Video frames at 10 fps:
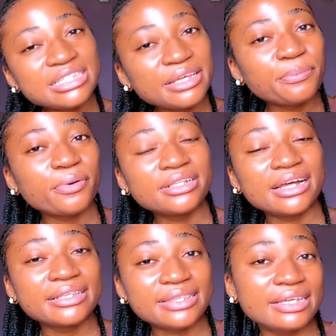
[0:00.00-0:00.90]

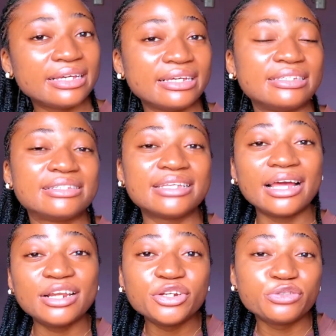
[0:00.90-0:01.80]
important thing is
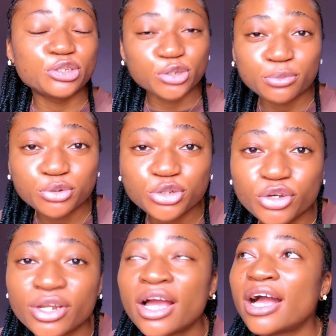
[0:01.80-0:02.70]
early
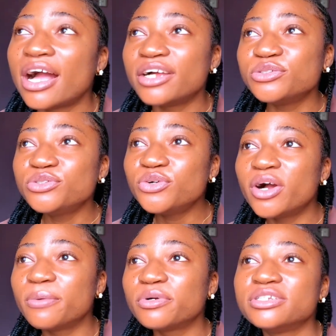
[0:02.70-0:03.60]
resumption. I don't know how
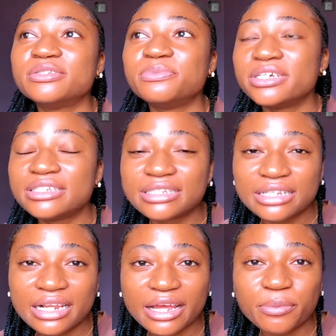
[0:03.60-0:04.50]
I'm going to make this
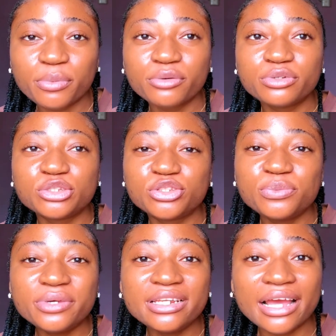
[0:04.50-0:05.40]
clear, but
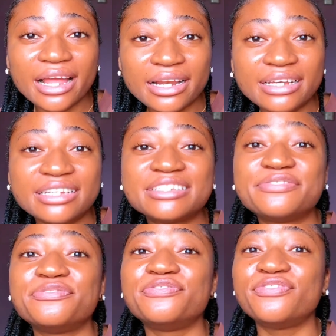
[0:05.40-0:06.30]
resuming early is
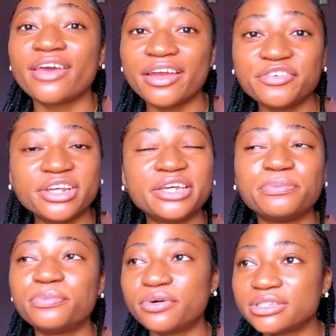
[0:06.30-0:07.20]
very
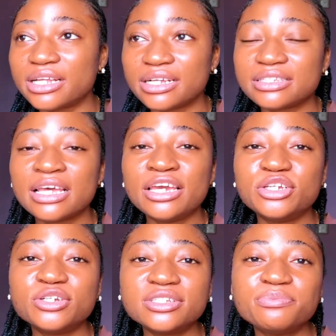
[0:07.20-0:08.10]
important. It
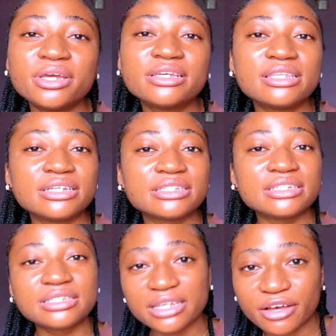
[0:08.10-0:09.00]
just makes things
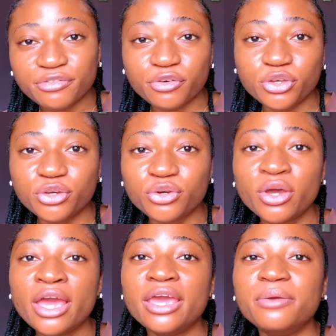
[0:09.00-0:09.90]
easier for you.
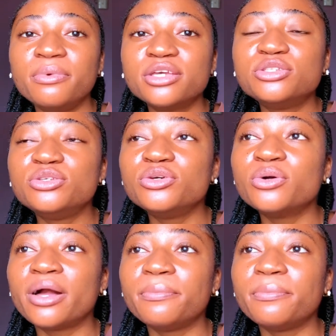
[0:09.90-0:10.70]
It makes you